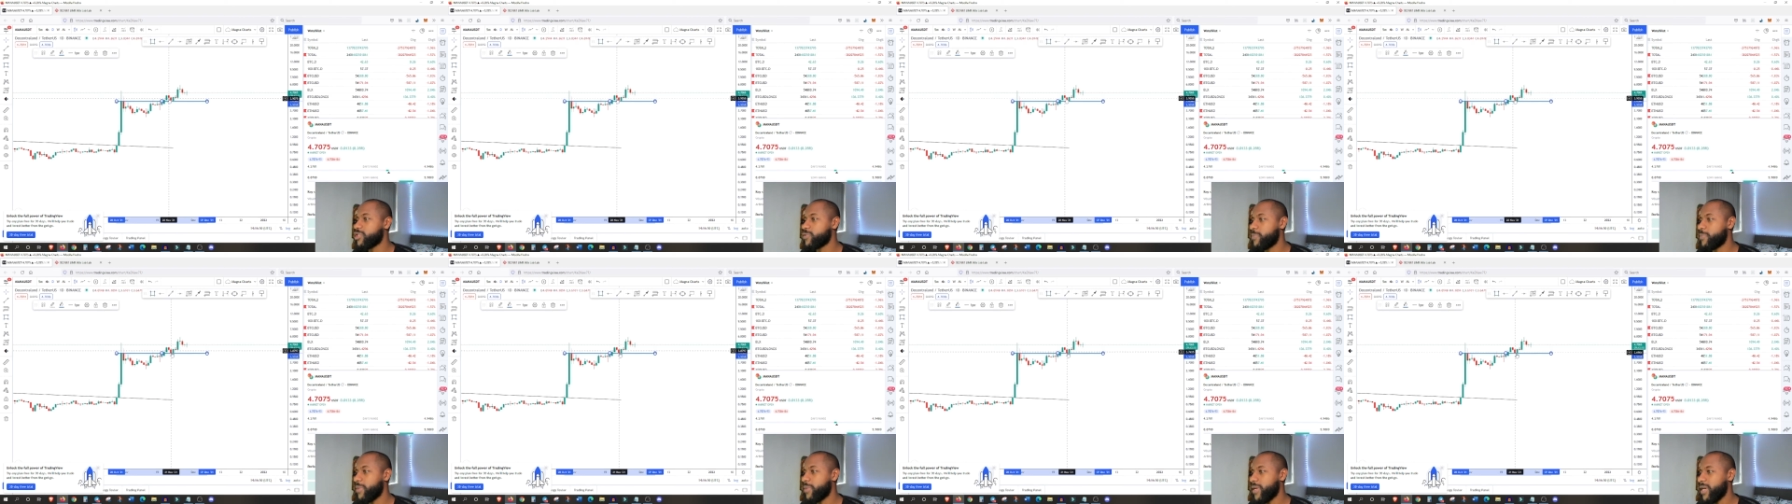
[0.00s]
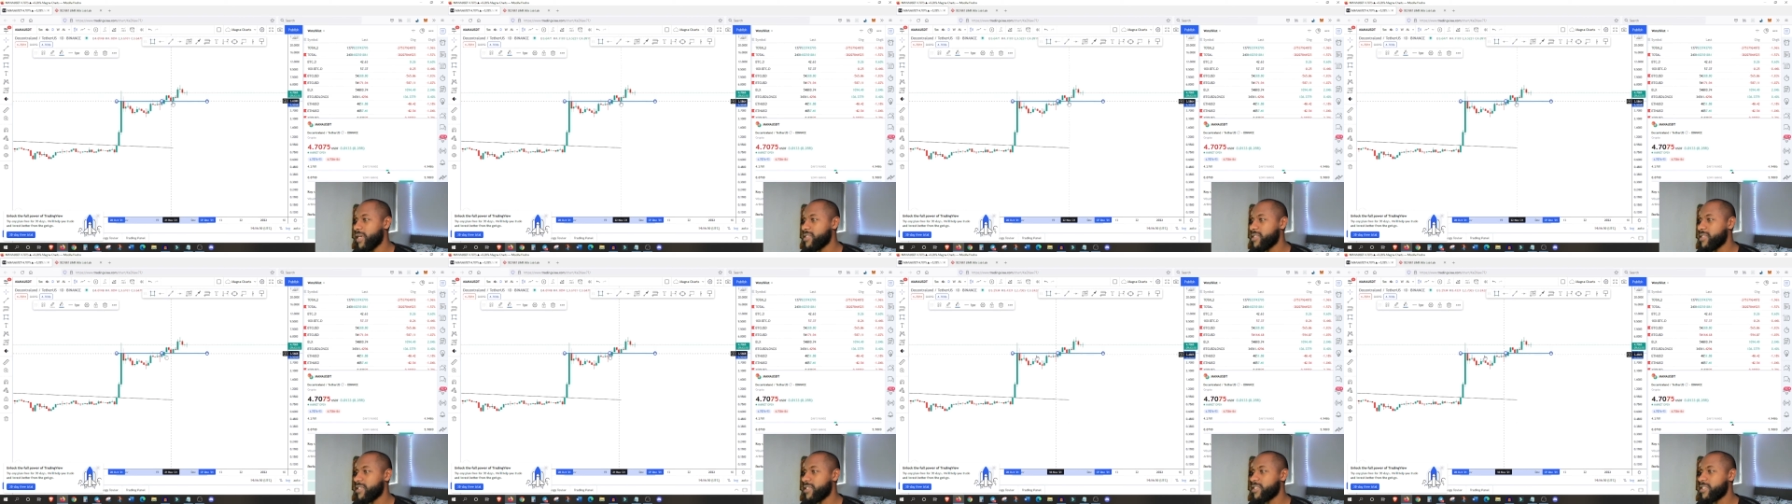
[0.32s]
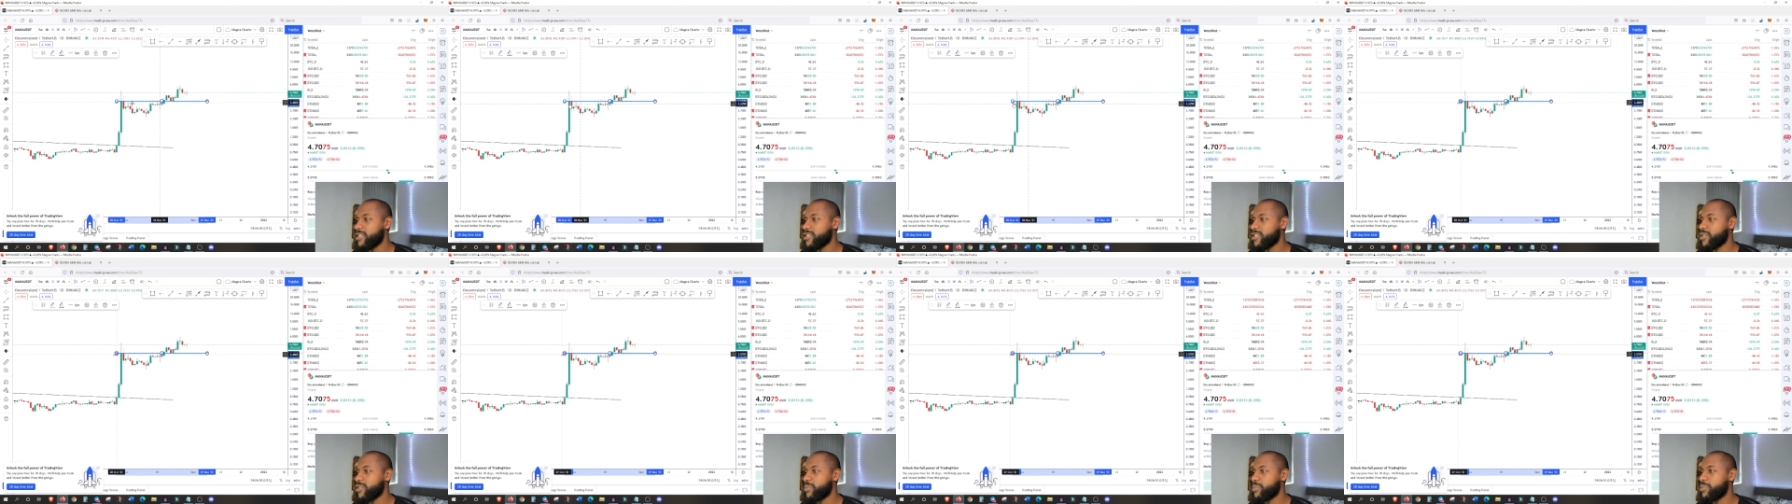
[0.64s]

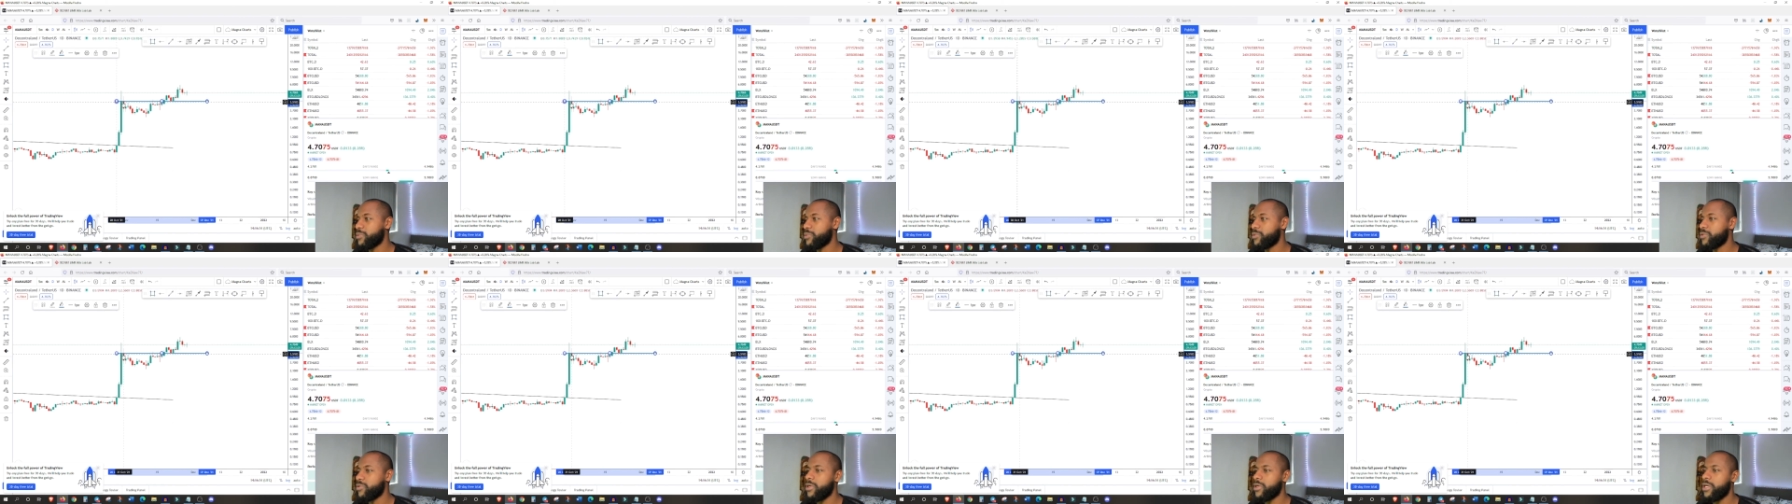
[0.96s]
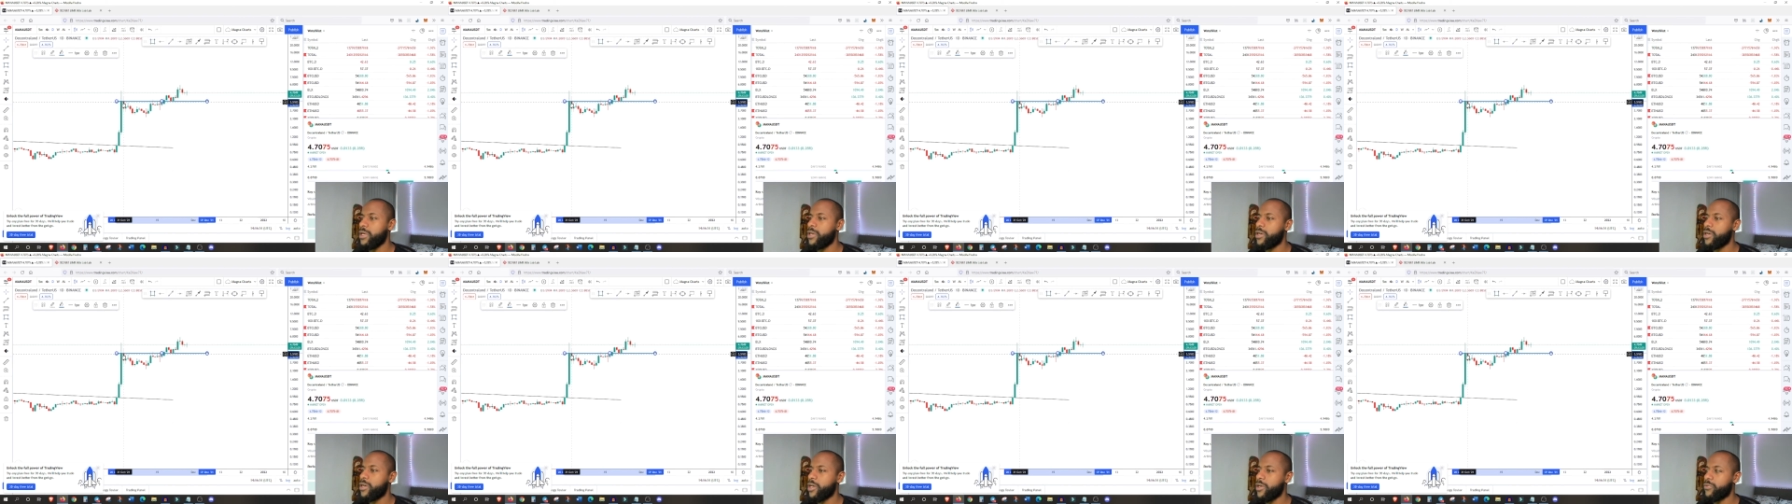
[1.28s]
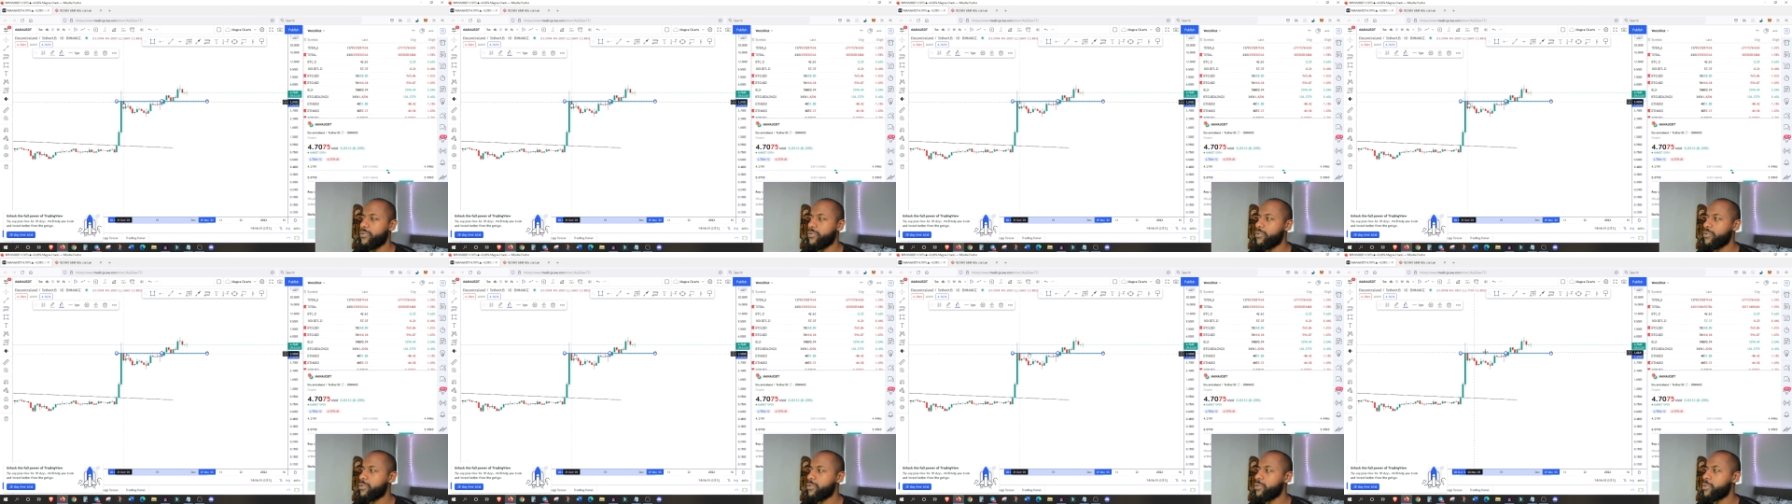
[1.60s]
respected as support
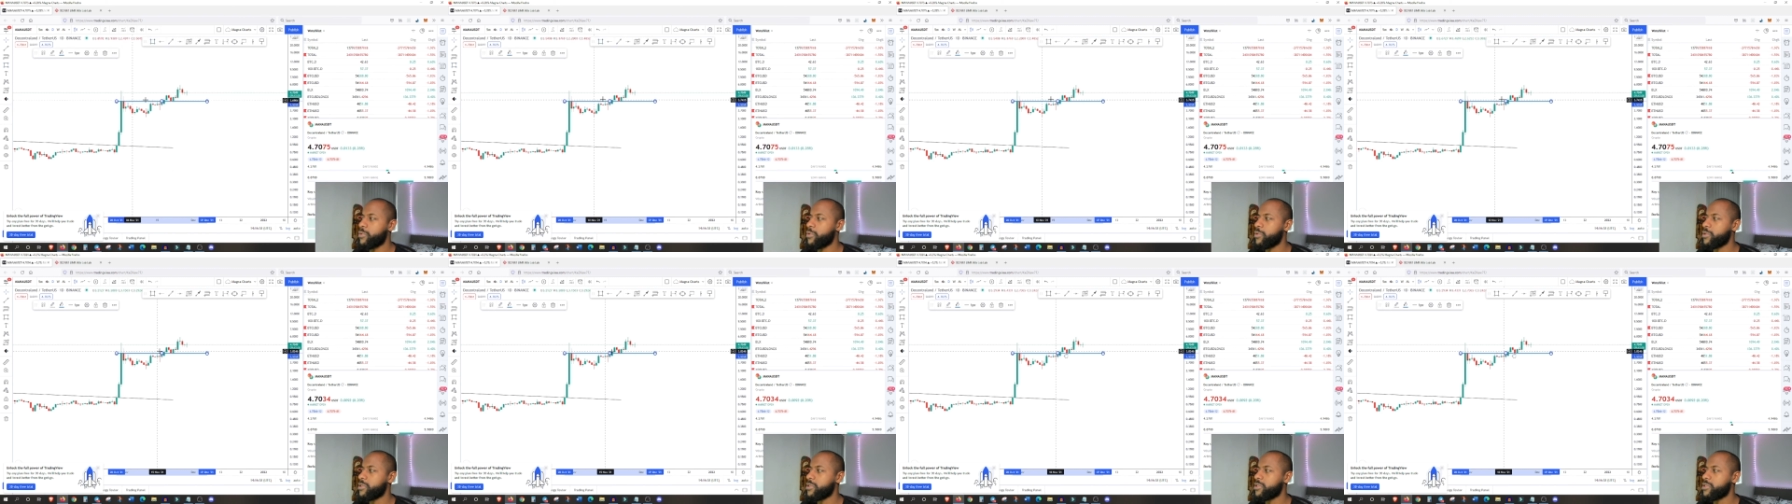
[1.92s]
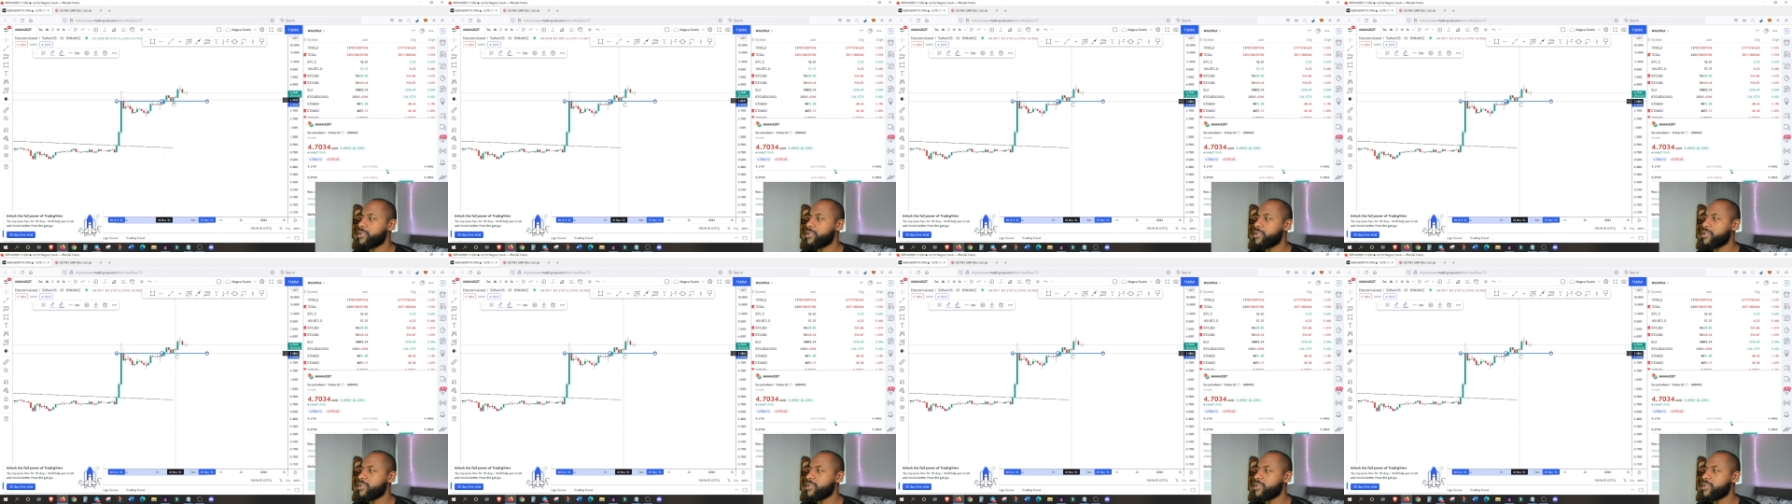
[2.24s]
going forward.